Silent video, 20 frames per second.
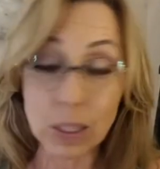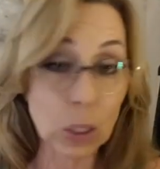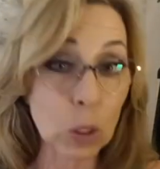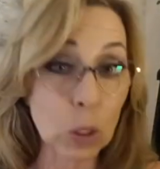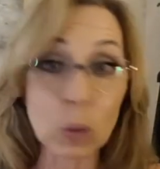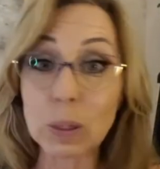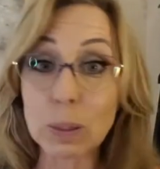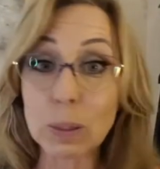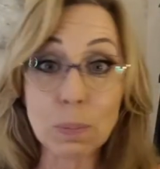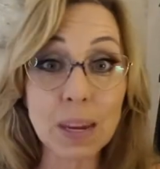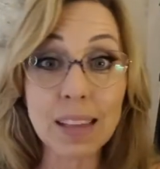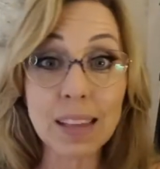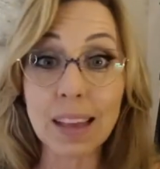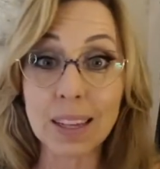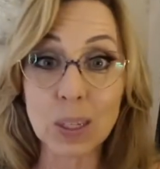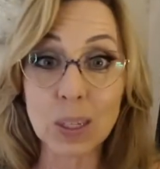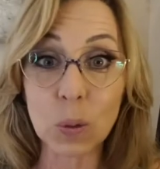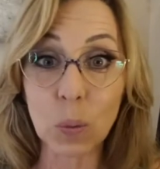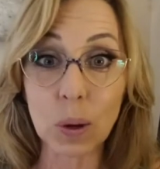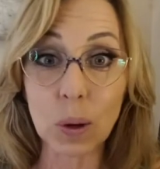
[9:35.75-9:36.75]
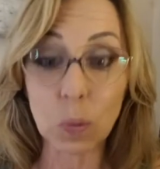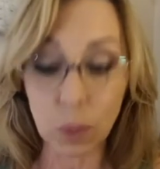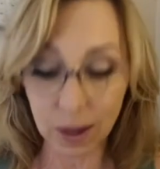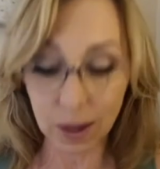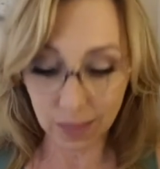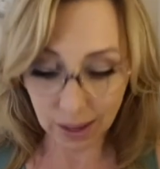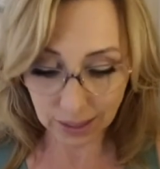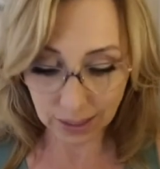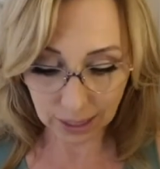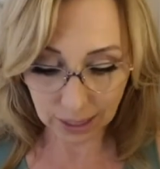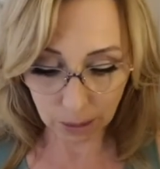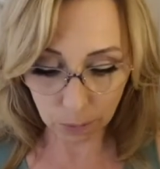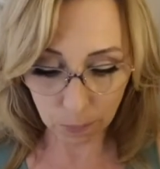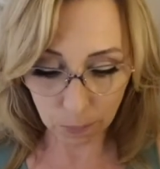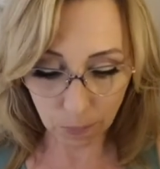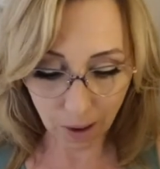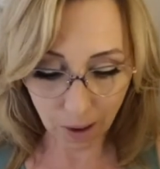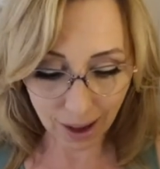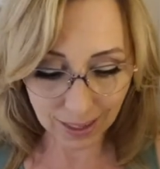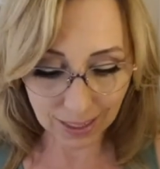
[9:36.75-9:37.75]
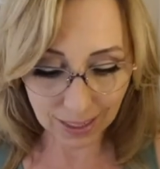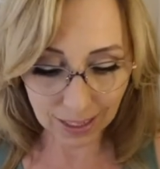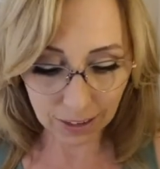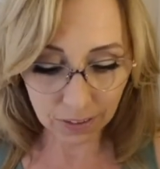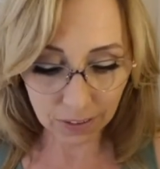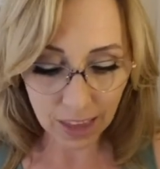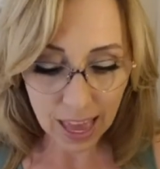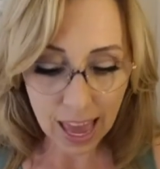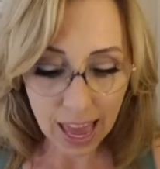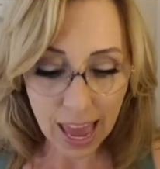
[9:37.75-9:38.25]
So to me, that's a win-win. That's a double positive.